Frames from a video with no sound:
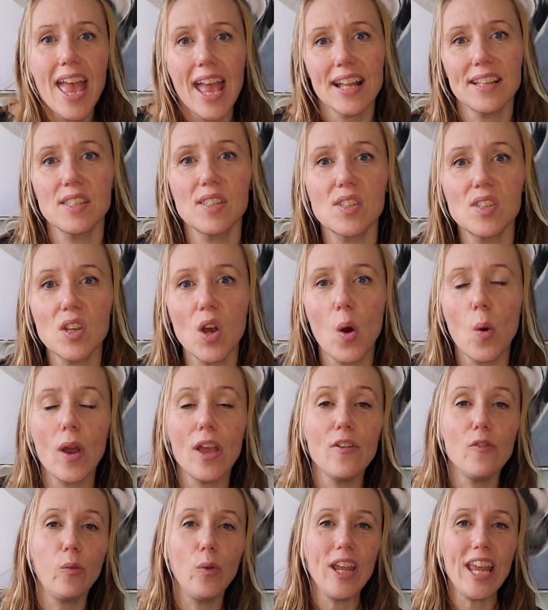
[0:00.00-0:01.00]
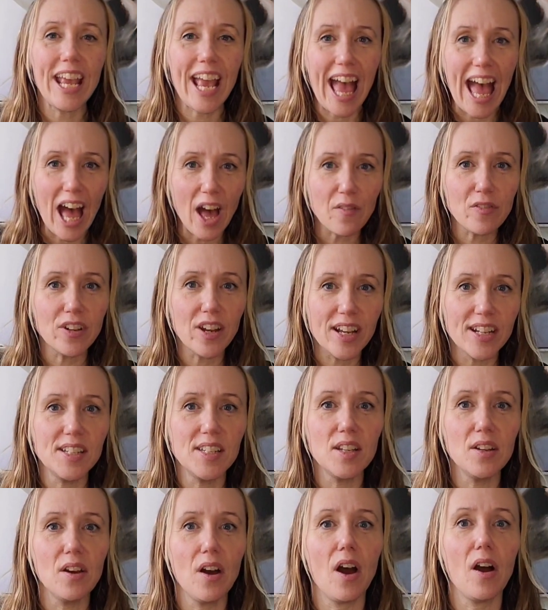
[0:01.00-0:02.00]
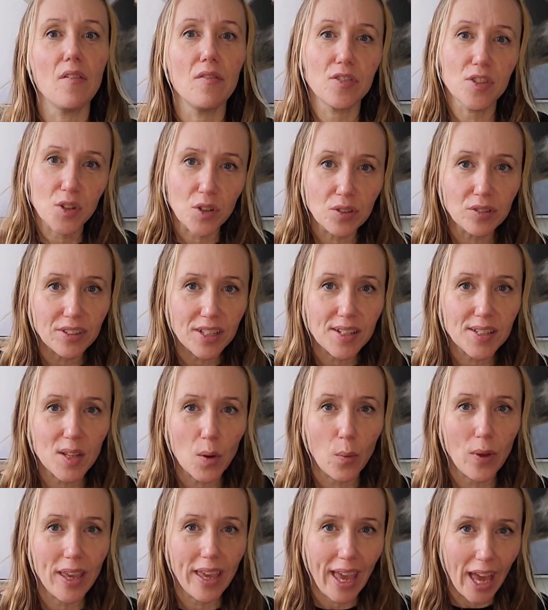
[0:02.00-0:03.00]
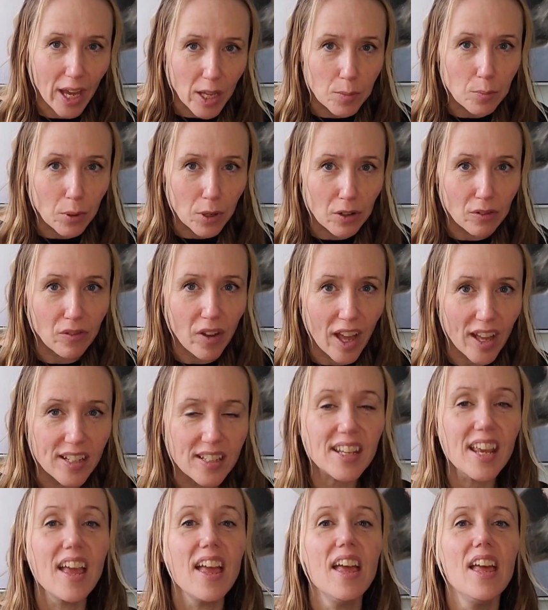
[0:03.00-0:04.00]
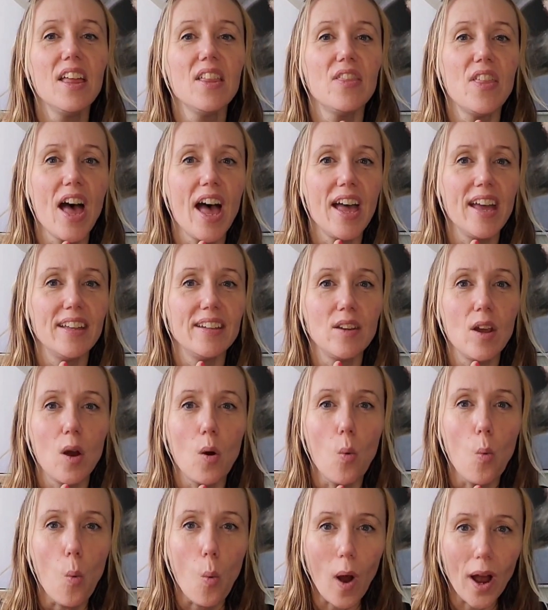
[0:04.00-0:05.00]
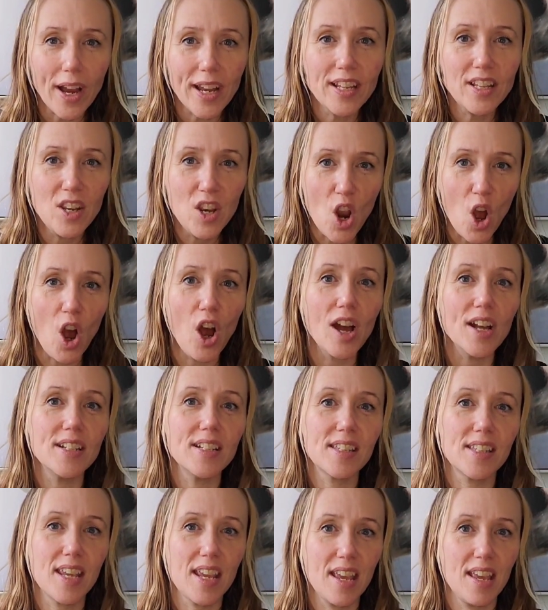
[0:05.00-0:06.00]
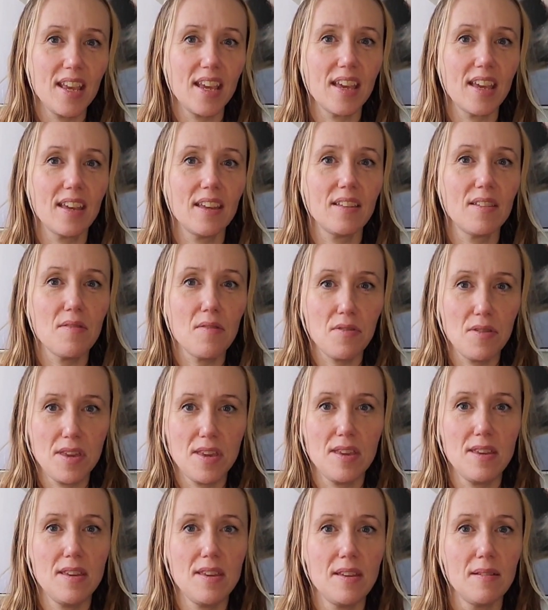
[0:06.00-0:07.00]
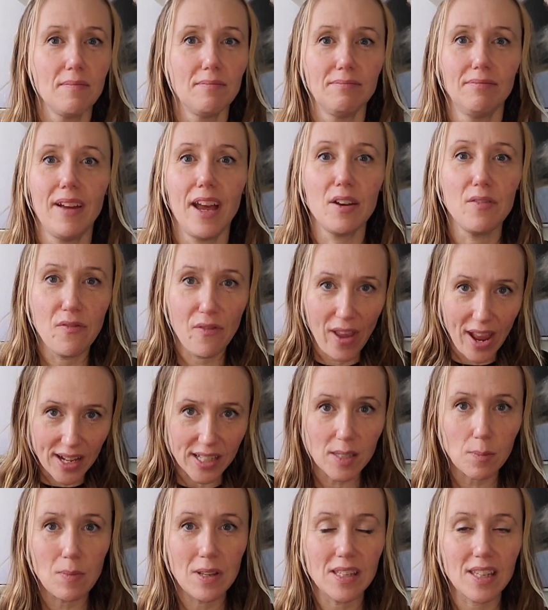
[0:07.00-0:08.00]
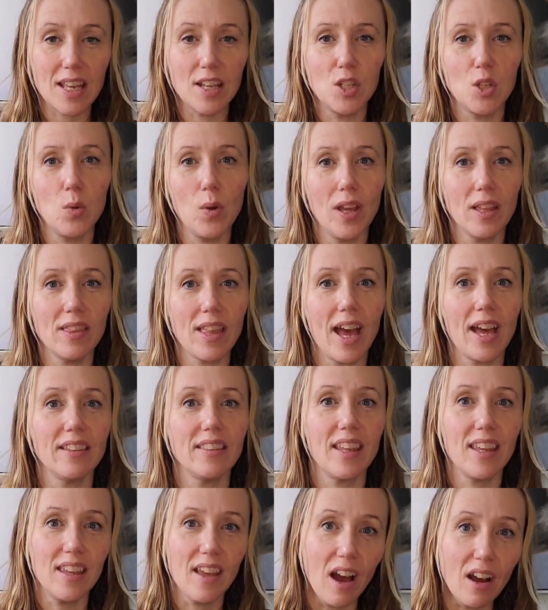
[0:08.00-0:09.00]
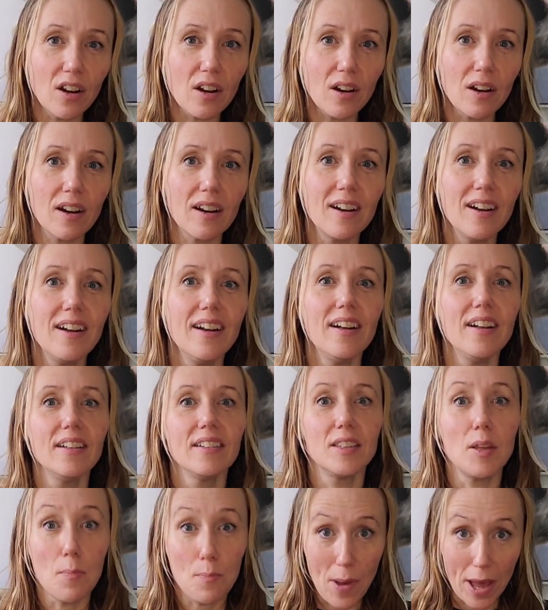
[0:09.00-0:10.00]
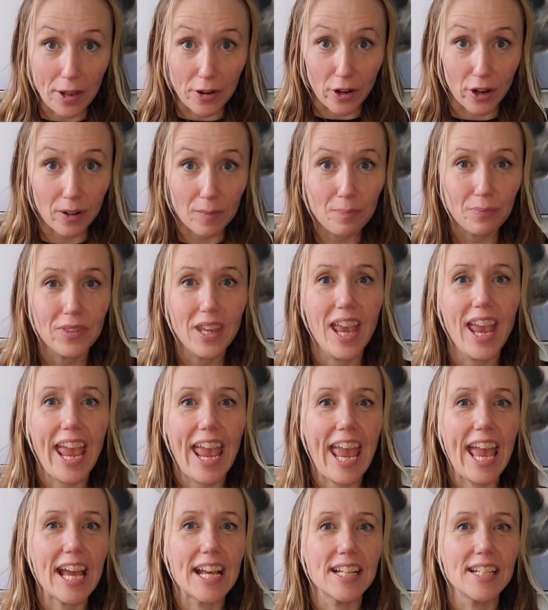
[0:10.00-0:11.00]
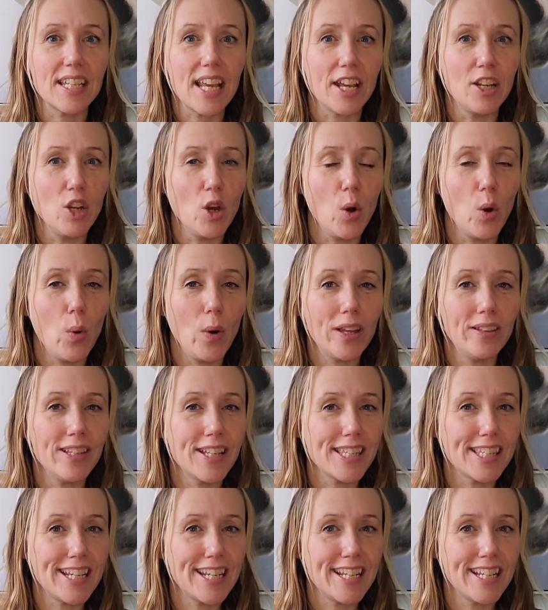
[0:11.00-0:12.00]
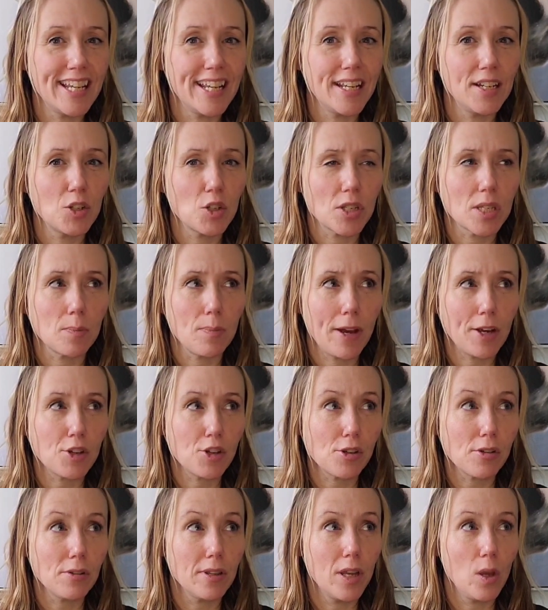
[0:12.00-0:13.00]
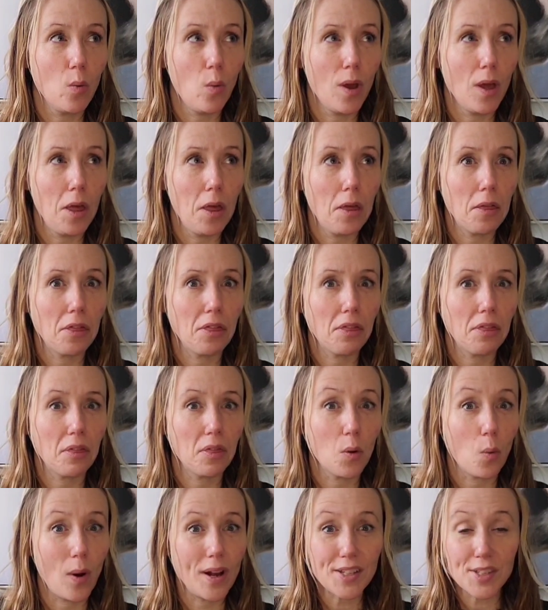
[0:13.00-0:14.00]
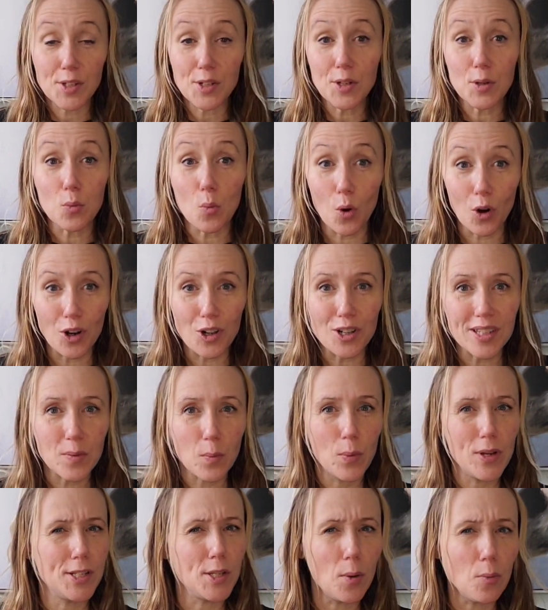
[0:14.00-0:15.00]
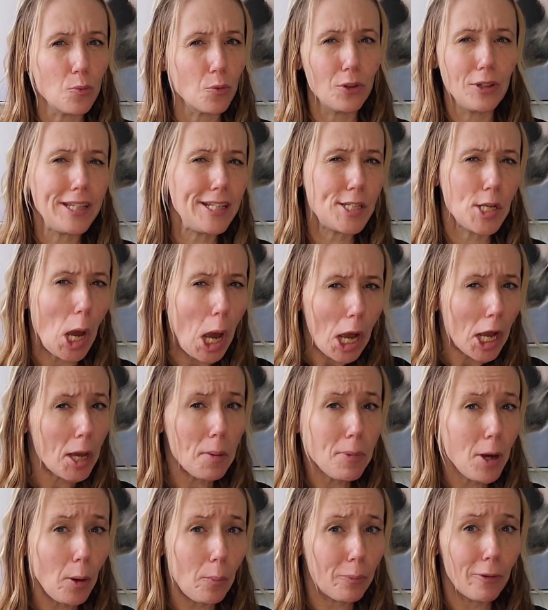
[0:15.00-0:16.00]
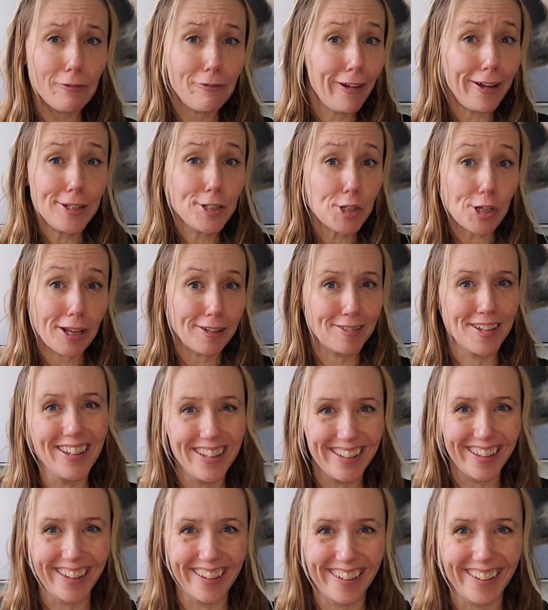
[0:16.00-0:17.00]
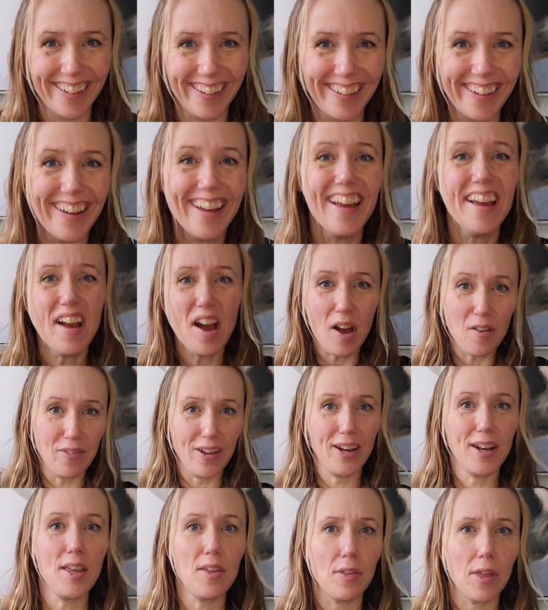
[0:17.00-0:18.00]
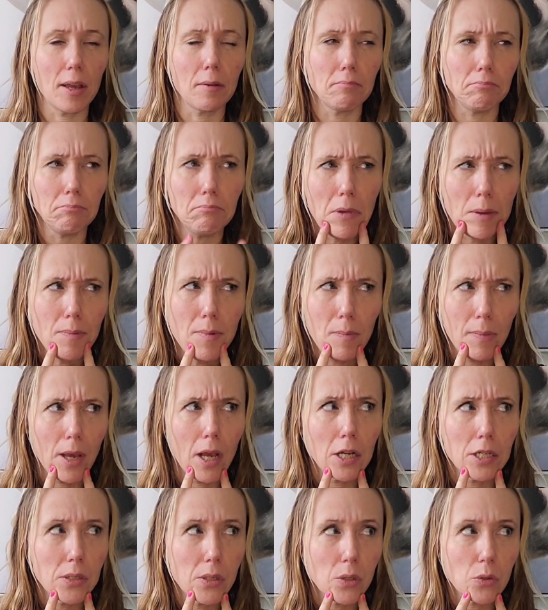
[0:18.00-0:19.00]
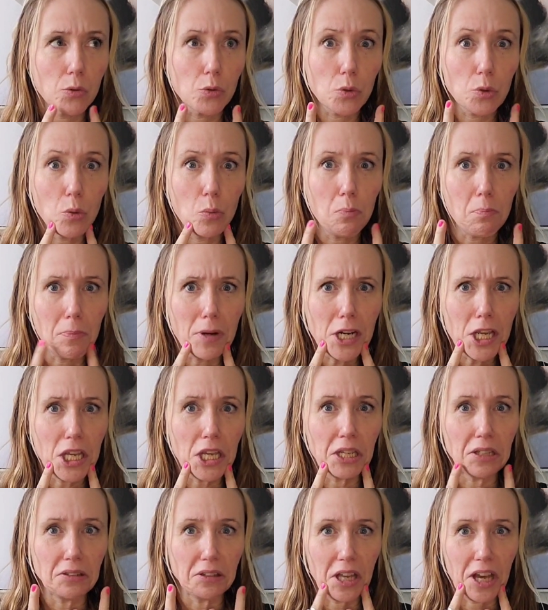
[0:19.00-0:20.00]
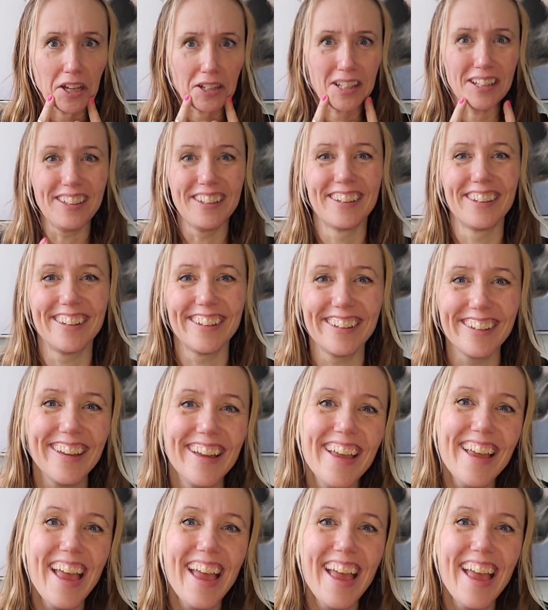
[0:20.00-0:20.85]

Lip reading: And so if we have an idea of certain things that we can prevent, then why not take the advancements and doing that the younger, the better. And I know in this day and age, especially with the Western world, we don't really talk about prevention of anything. Maybe because there's no money in that.